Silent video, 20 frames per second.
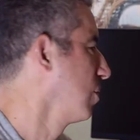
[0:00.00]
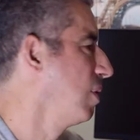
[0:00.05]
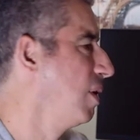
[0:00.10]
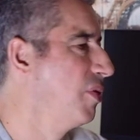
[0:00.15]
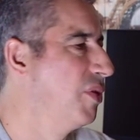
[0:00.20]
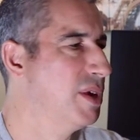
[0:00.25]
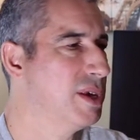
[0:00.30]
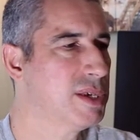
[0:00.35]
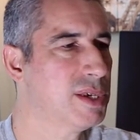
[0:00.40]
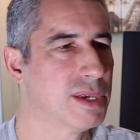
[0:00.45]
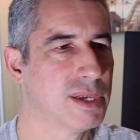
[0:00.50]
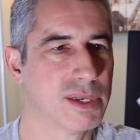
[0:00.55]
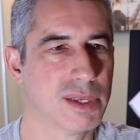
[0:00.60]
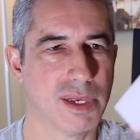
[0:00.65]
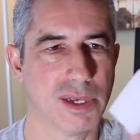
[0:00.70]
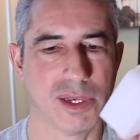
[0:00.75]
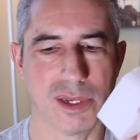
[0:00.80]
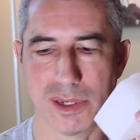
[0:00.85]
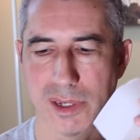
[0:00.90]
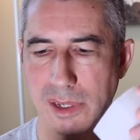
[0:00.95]
What this is
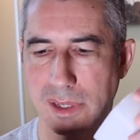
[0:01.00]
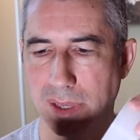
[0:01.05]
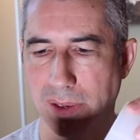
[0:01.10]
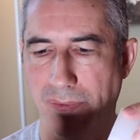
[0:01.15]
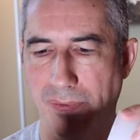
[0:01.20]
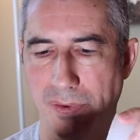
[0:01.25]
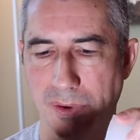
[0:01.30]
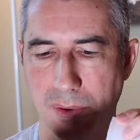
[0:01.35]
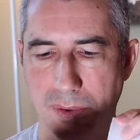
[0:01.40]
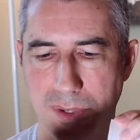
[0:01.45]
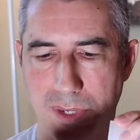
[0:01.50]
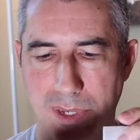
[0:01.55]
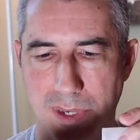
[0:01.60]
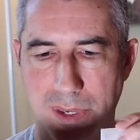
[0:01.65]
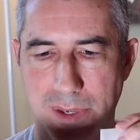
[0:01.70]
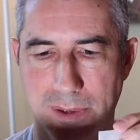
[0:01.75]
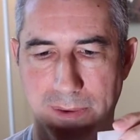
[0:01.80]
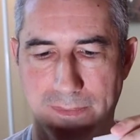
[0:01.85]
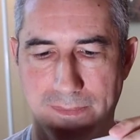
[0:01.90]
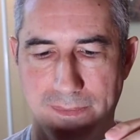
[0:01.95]
a
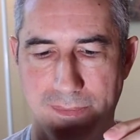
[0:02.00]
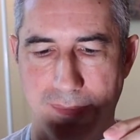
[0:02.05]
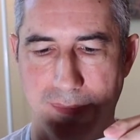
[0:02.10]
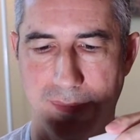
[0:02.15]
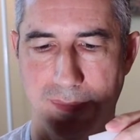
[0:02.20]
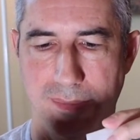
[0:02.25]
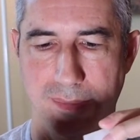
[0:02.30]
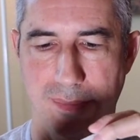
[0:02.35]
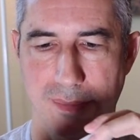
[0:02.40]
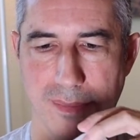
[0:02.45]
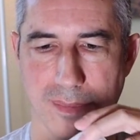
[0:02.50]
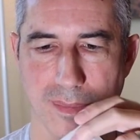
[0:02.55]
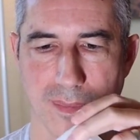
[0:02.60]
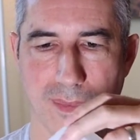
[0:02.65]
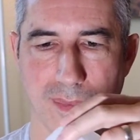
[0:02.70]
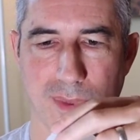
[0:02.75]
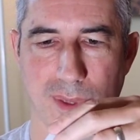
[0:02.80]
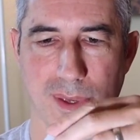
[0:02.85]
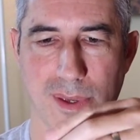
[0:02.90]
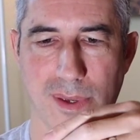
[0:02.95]
diffuser.
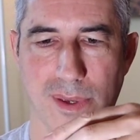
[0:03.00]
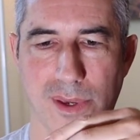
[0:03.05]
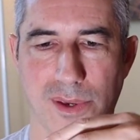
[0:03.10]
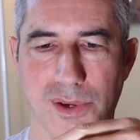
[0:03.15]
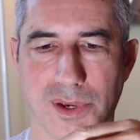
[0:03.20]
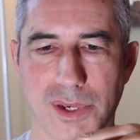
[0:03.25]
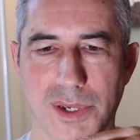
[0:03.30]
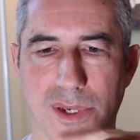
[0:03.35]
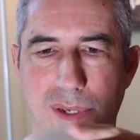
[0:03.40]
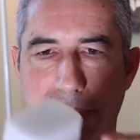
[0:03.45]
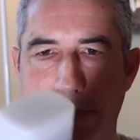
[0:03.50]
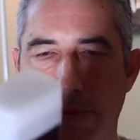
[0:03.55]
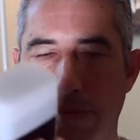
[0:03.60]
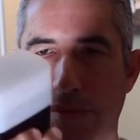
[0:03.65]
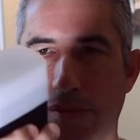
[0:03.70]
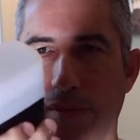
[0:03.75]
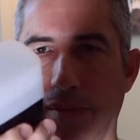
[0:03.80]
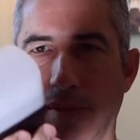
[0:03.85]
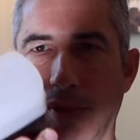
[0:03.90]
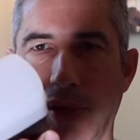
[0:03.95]
You just
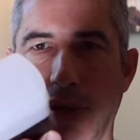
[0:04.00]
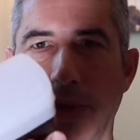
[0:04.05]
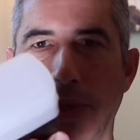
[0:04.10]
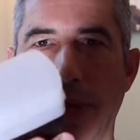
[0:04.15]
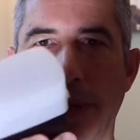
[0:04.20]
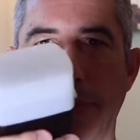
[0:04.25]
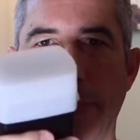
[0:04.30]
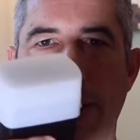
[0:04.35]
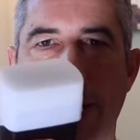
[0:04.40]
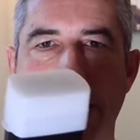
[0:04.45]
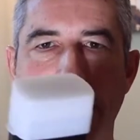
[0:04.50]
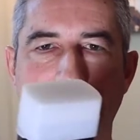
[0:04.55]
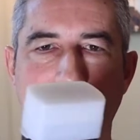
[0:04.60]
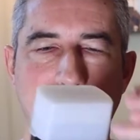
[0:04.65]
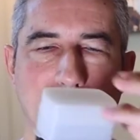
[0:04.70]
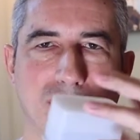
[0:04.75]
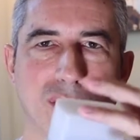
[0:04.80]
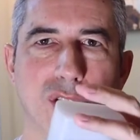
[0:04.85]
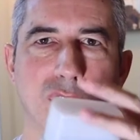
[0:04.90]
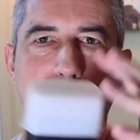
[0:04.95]
go like that
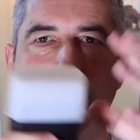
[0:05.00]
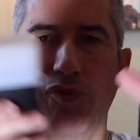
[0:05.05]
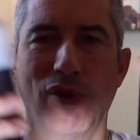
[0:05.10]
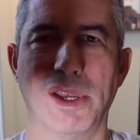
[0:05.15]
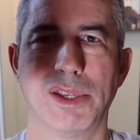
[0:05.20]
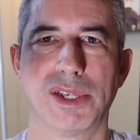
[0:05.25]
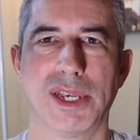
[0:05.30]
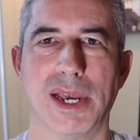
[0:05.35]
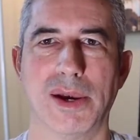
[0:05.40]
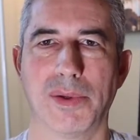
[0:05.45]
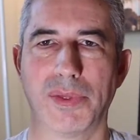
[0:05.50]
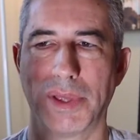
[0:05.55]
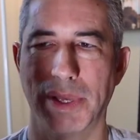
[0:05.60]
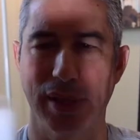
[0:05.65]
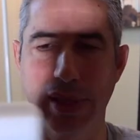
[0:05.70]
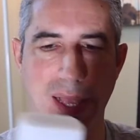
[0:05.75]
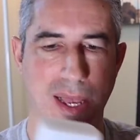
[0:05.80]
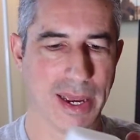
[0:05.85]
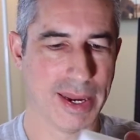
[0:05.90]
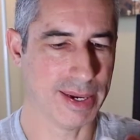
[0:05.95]
and it spreads out the
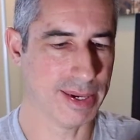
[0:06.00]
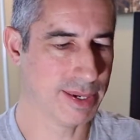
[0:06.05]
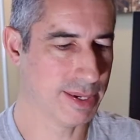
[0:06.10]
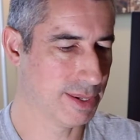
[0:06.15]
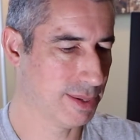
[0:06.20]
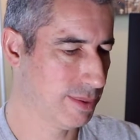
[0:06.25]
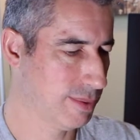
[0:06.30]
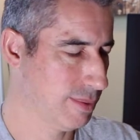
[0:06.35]
light.